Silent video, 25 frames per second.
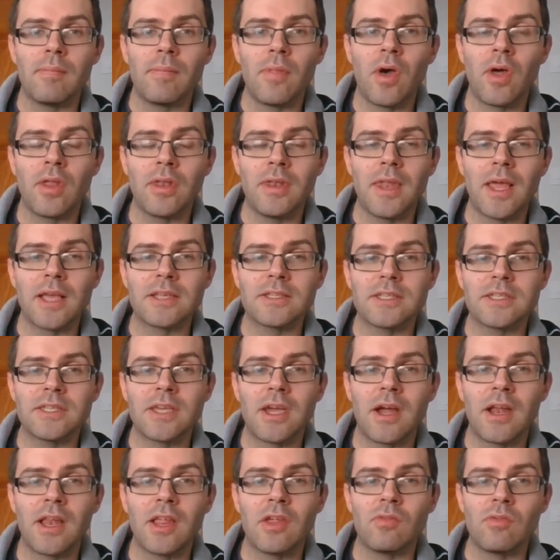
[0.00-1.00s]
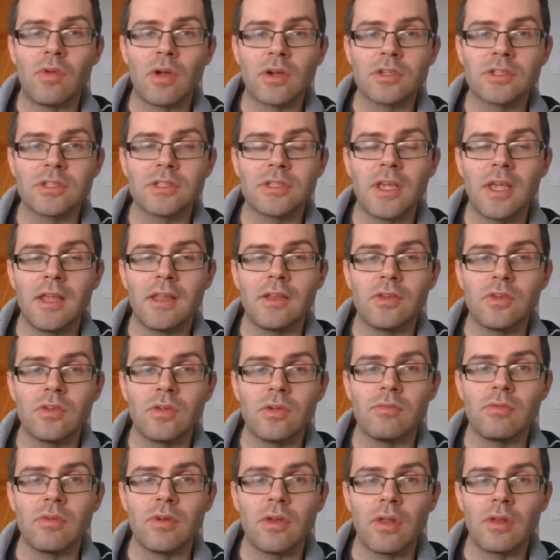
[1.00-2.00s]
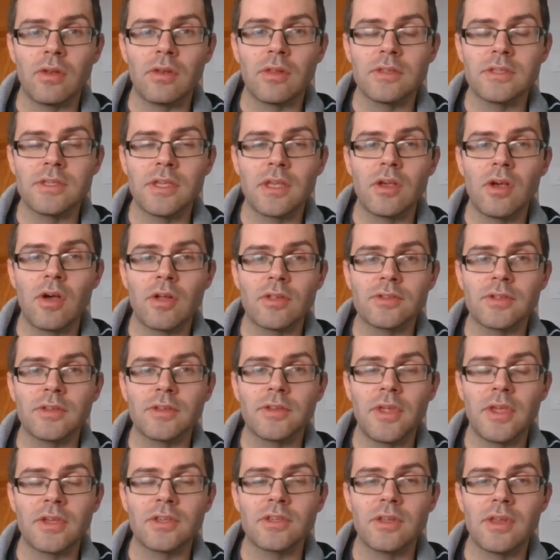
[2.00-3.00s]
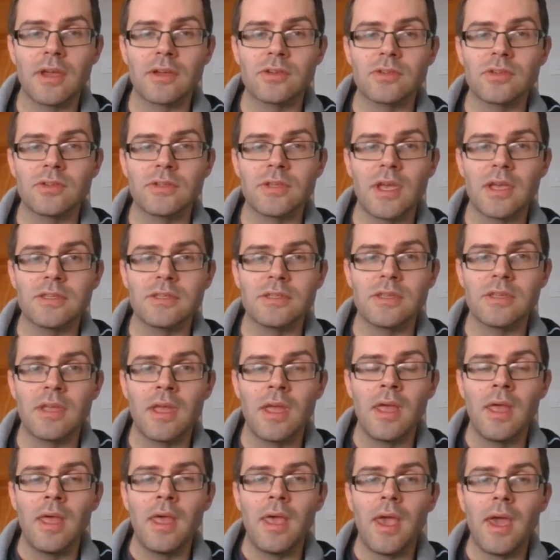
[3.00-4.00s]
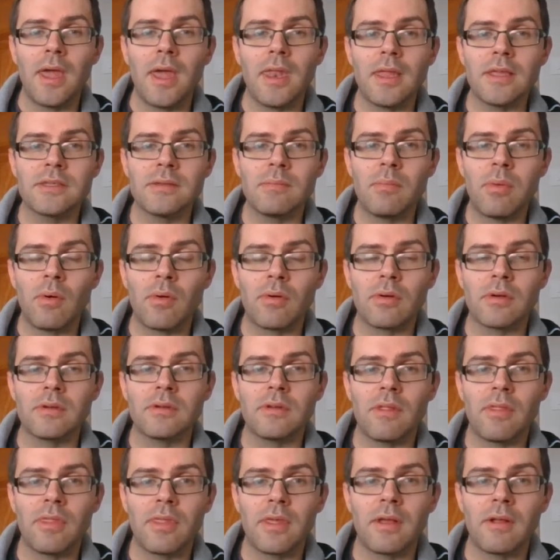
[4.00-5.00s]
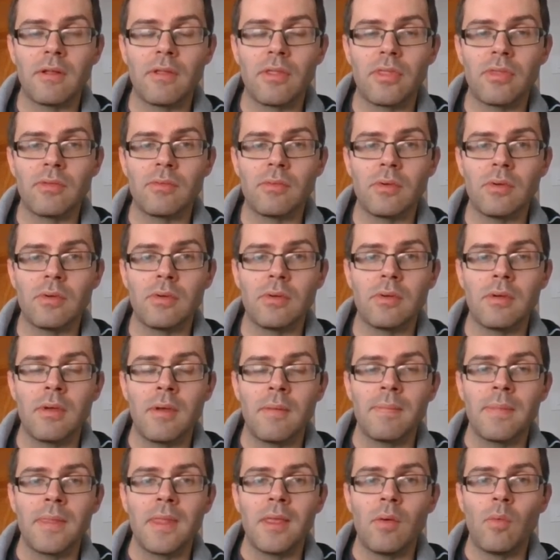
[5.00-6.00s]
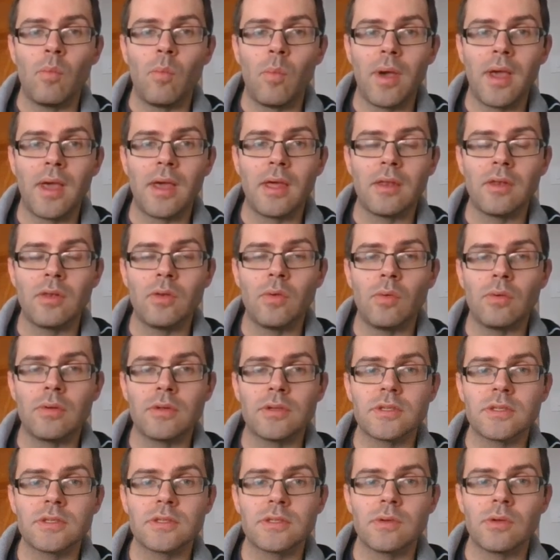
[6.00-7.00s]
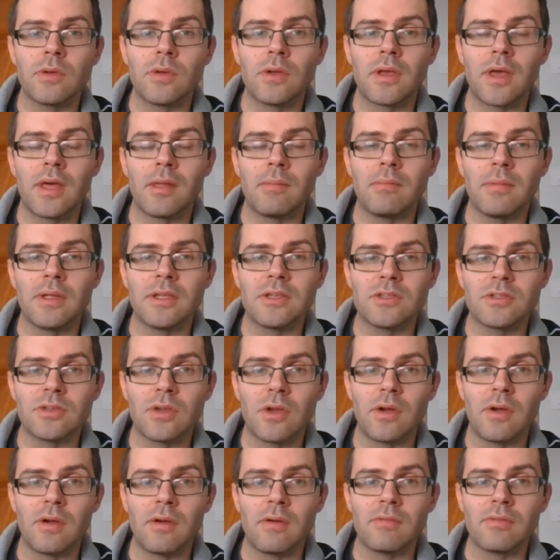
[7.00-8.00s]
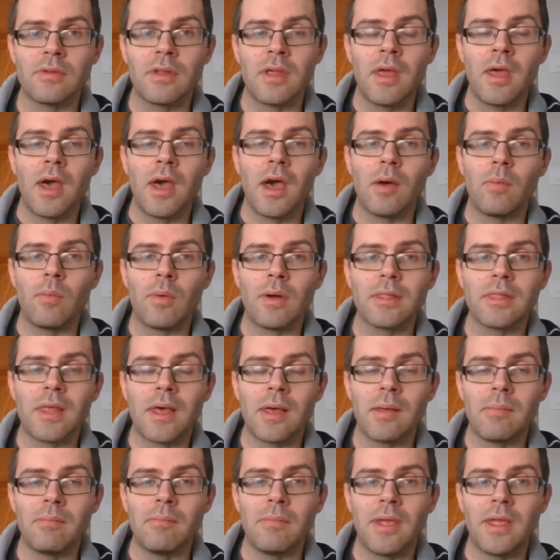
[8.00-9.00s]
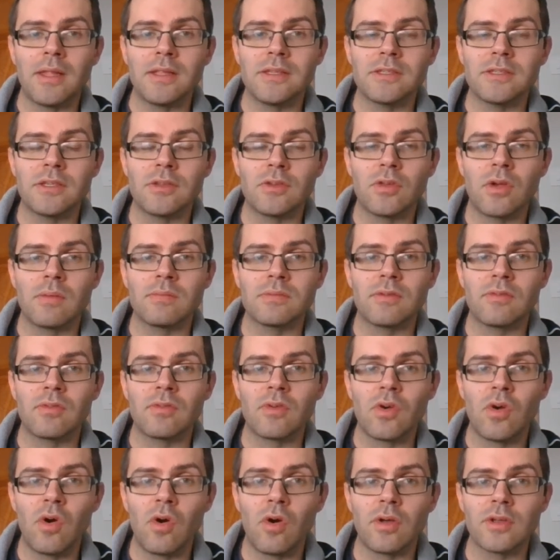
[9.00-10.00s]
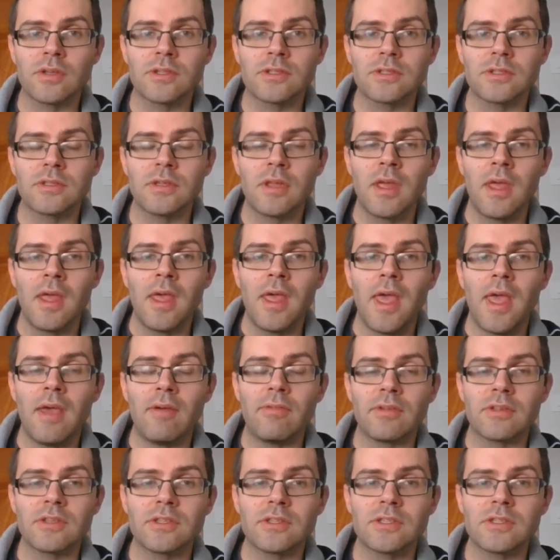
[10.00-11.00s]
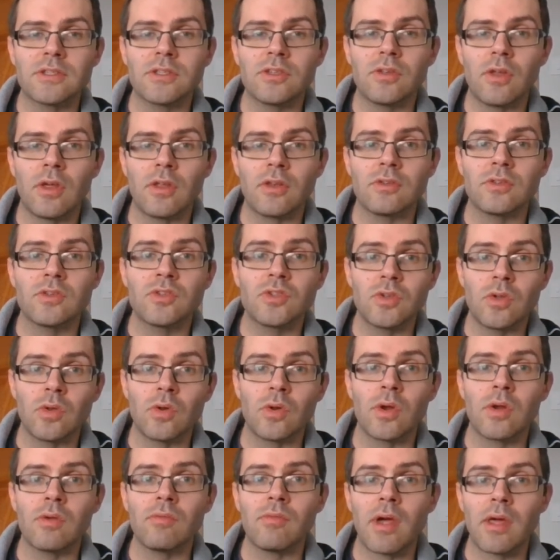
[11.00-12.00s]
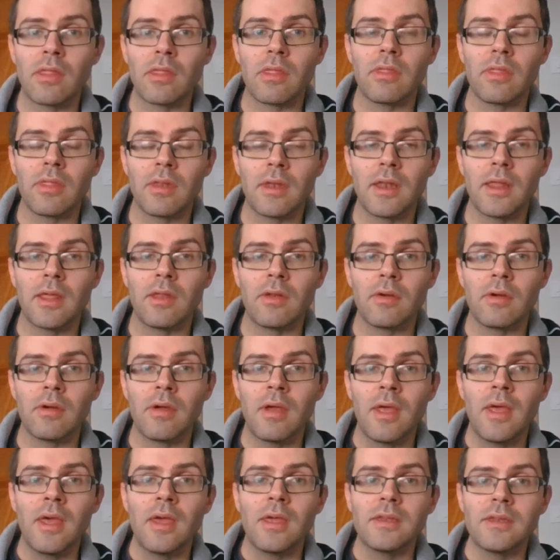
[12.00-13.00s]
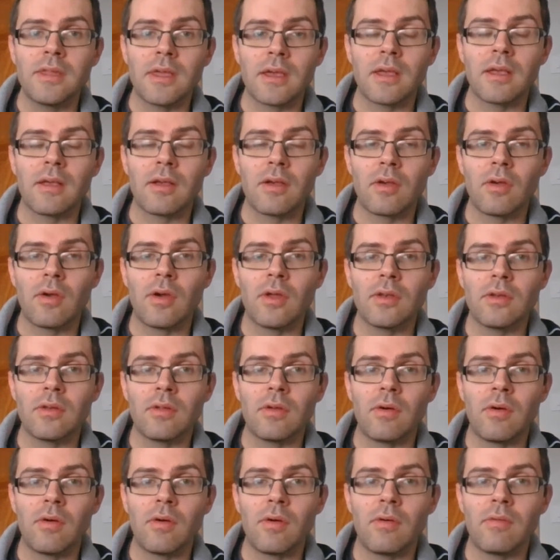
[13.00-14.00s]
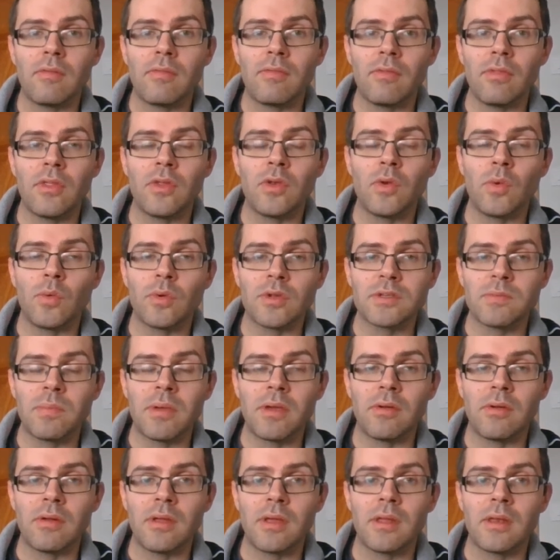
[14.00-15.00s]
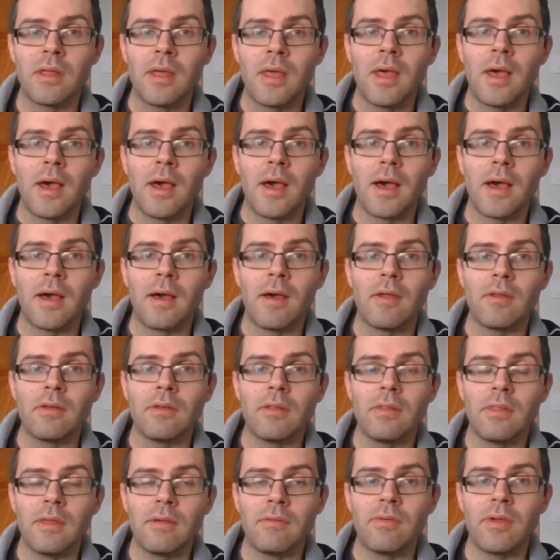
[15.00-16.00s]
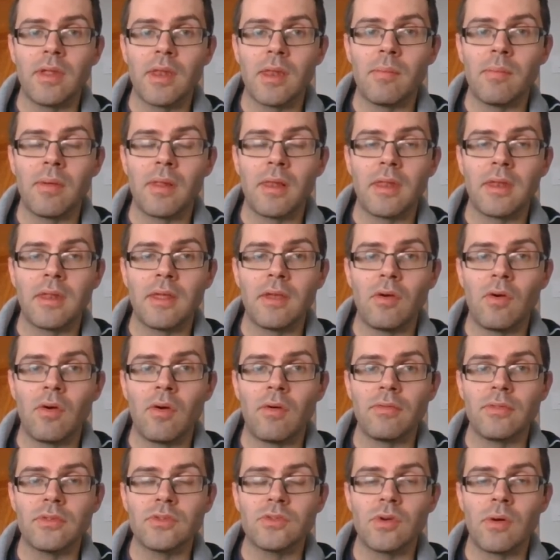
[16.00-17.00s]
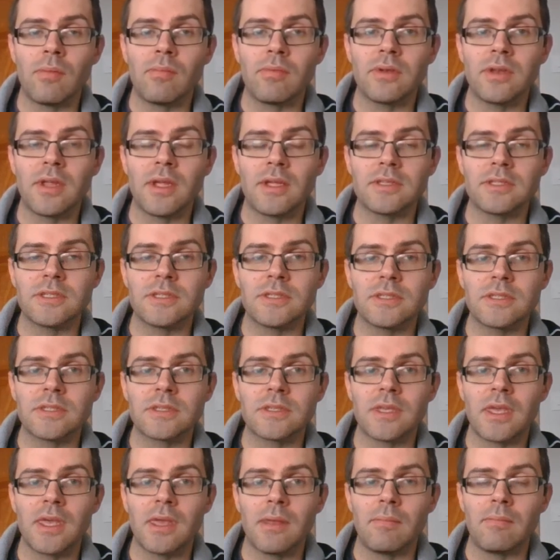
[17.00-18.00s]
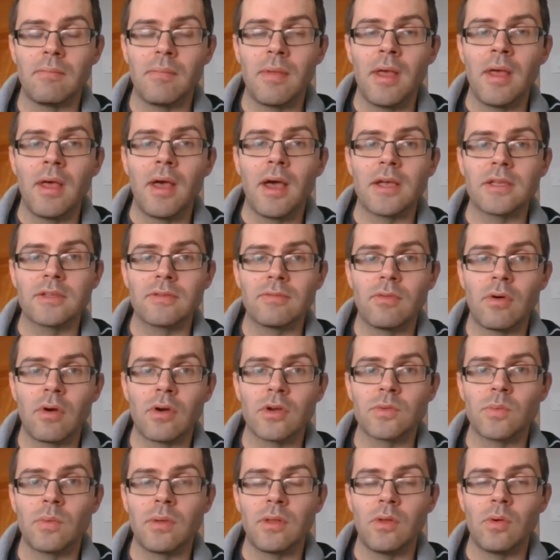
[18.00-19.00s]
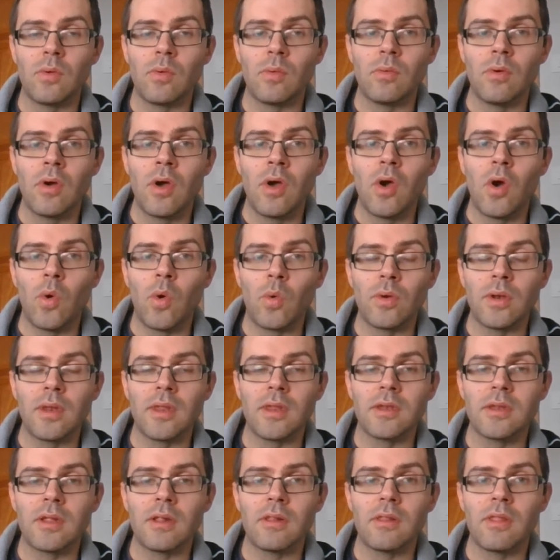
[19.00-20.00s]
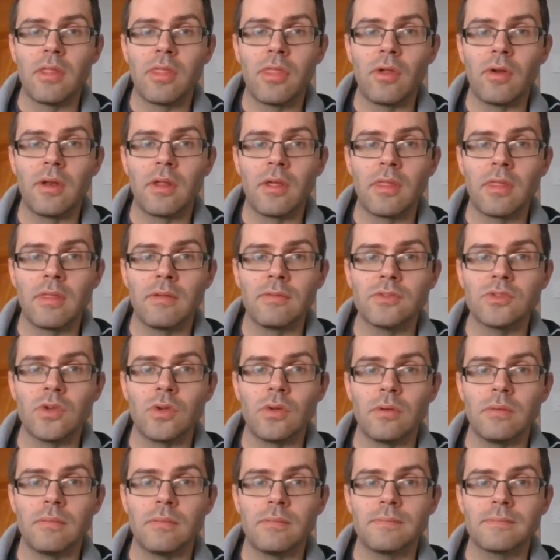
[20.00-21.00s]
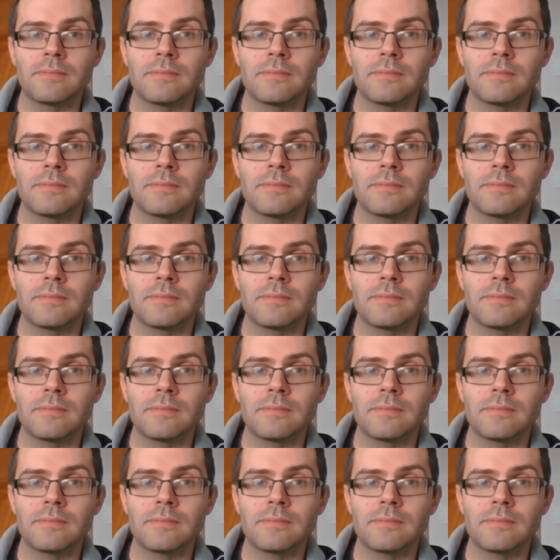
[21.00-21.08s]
unnecessarily rush into redundancy consultation exercises, it is important to think through when notice can be served and what that means in terms of cost if it's done sooner rather than later, taking account of the notice period and the availability of the job retention scheme, as far as we know, only until the 30th of June.